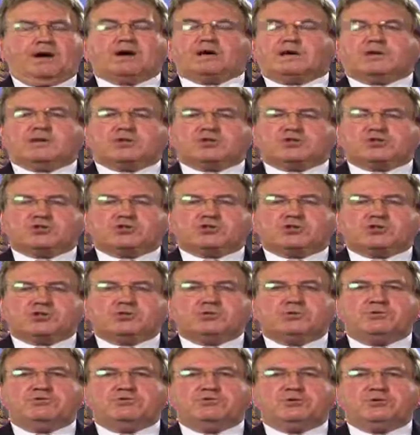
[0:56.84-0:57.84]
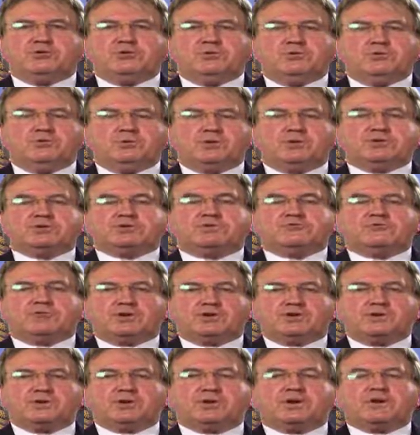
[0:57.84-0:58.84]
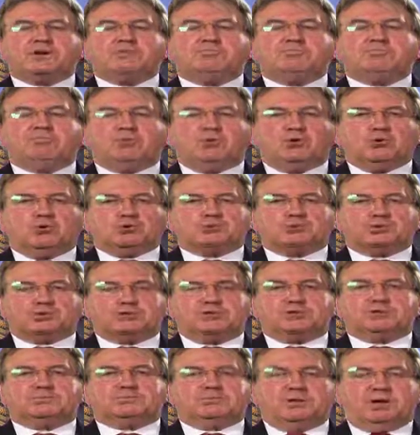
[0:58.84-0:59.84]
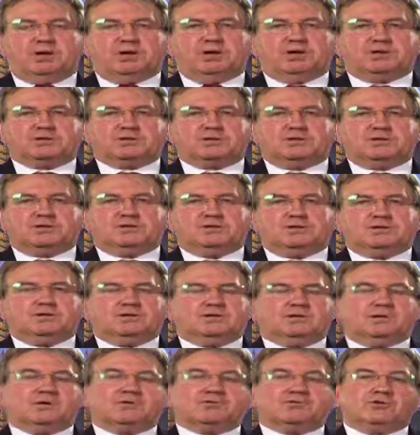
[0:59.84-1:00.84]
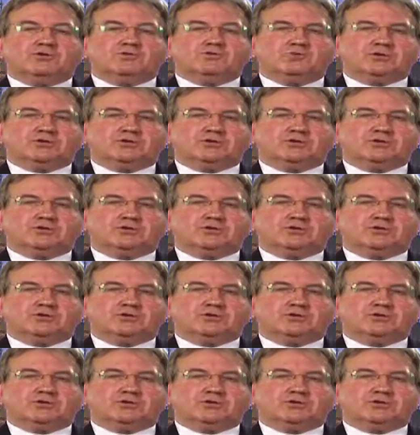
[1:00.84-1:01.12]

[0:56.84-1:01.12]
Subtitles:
A literature review is a very important part of your